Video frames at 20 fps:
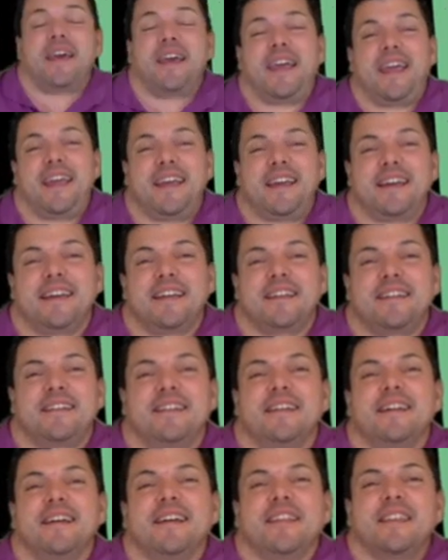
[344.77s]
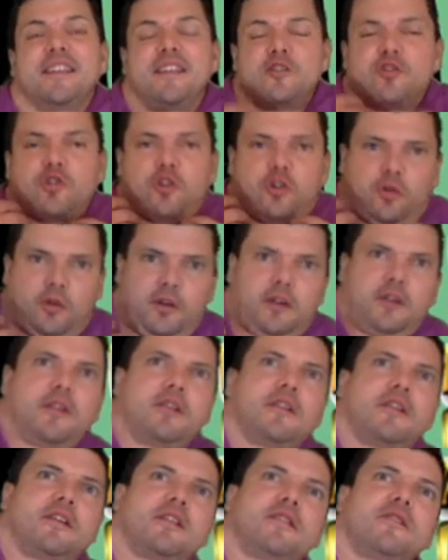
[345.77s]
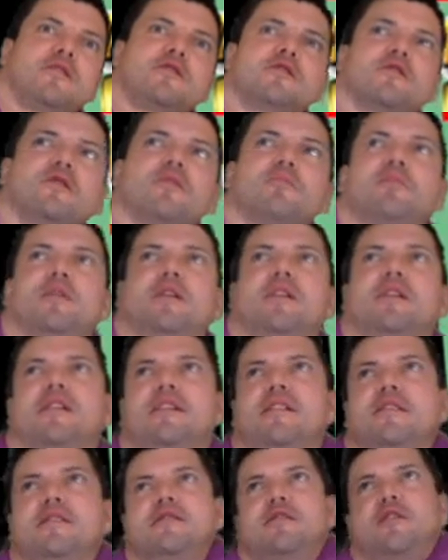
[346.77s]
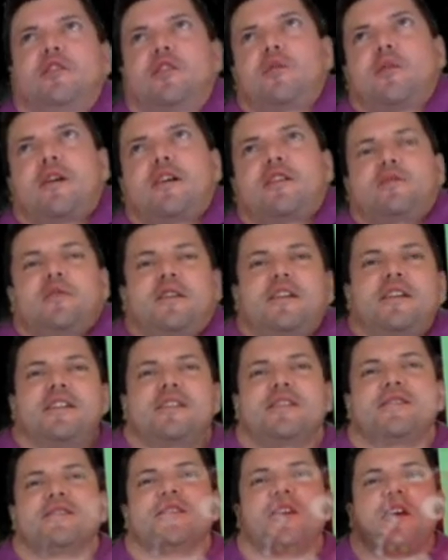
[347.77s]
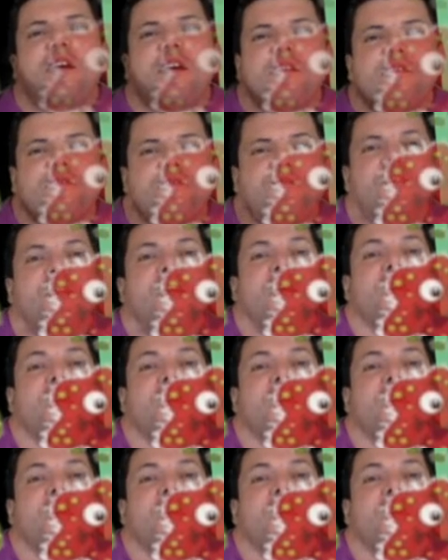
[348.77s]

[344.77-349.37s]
And the trillions or billions or quadrillions of